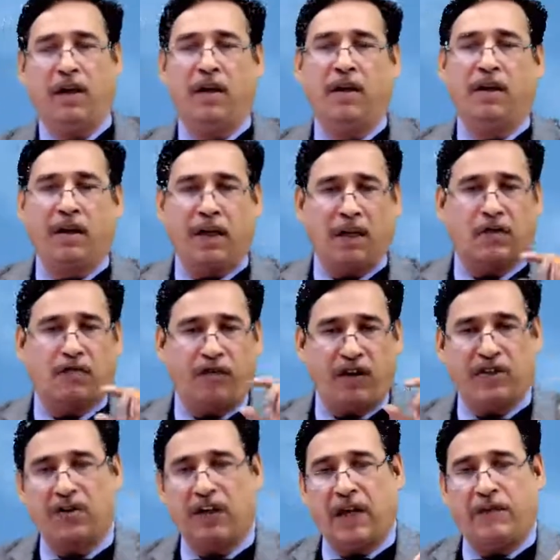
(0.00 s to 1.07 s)
that is
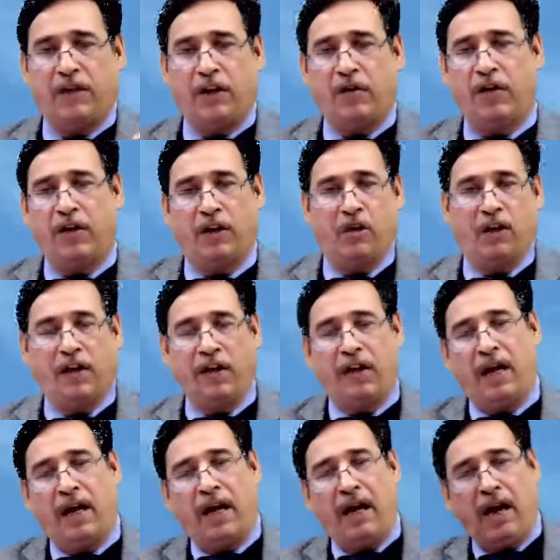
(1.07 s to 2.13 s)
first time recording,
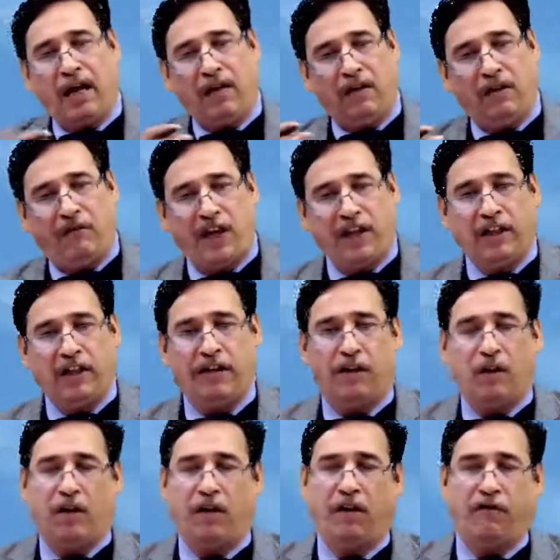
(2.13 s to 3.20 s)
and the final
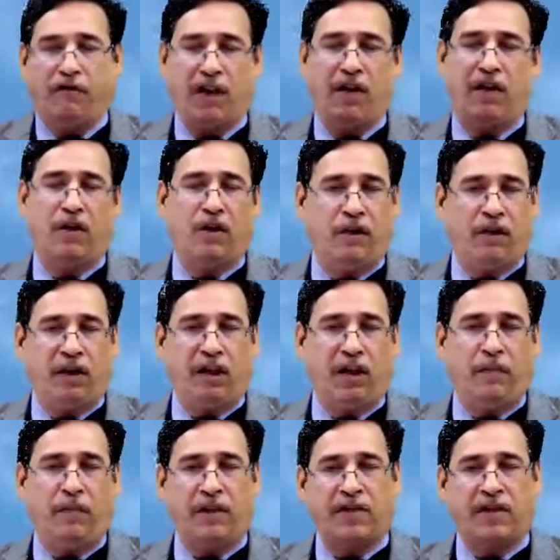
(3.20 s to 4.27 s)
recording. Final recording
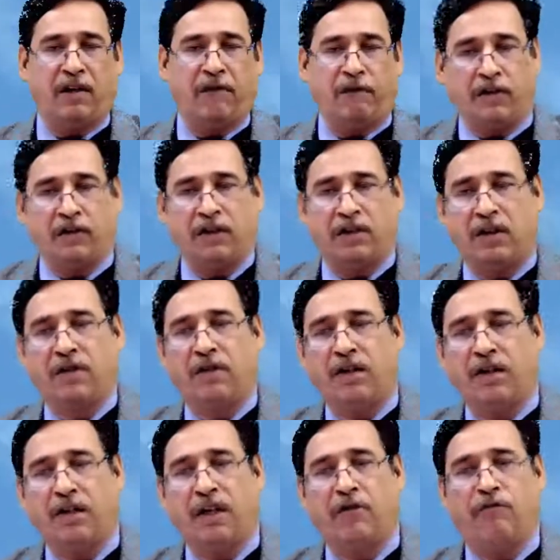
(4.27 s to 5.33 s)
name itself is suggesting
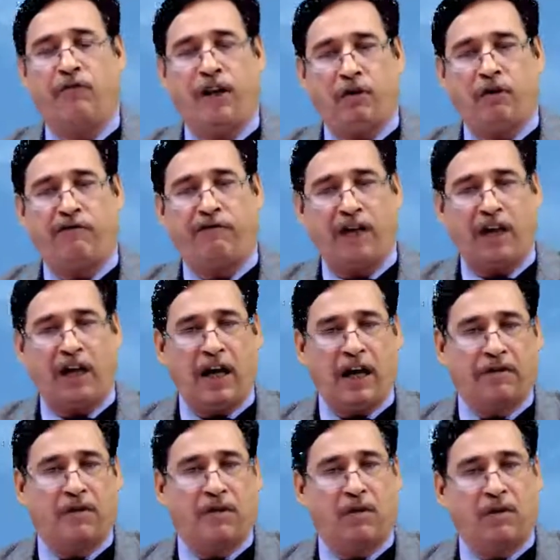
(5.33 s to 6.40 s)
that when you are
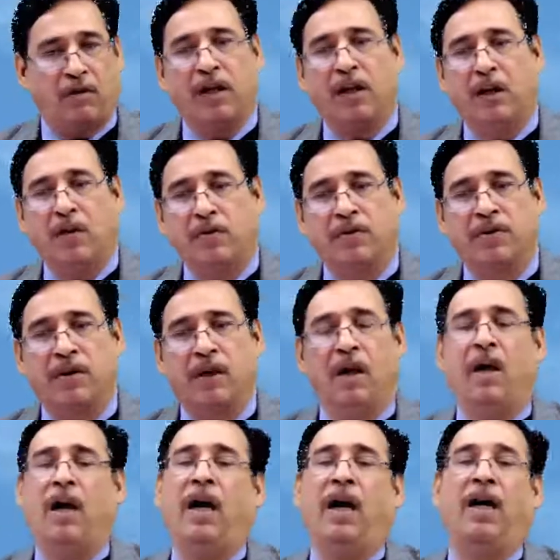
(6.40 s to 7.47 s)
finalizing your accounts,
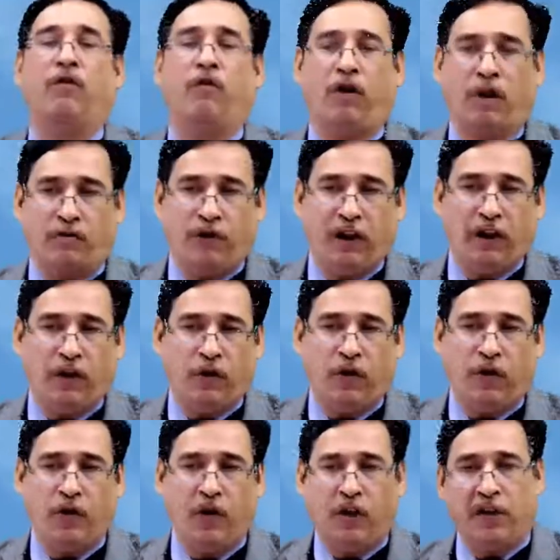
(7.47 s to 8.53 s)
at what value
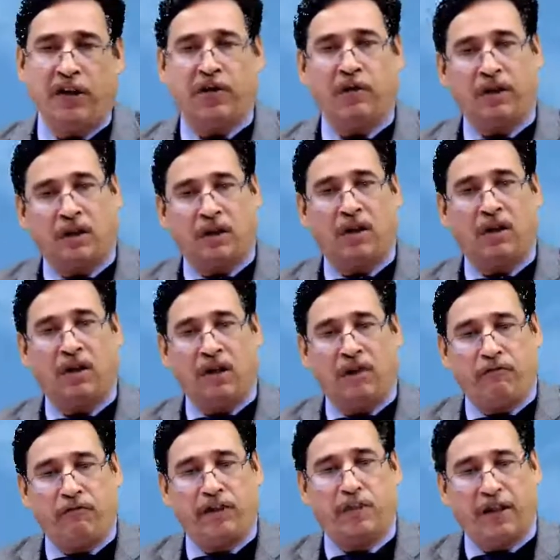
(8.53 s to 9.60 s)
you are going to record the
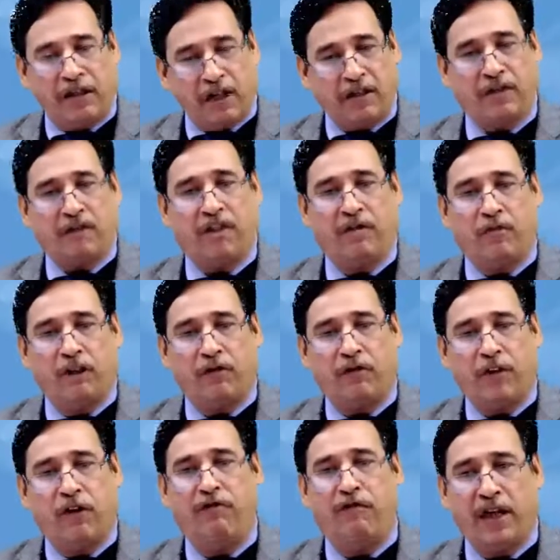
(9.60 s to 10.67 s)
investment, that is the what we
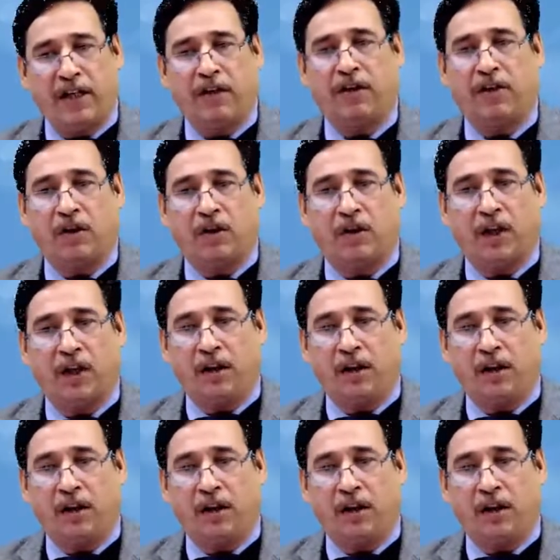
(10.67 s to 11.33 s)
call final recording.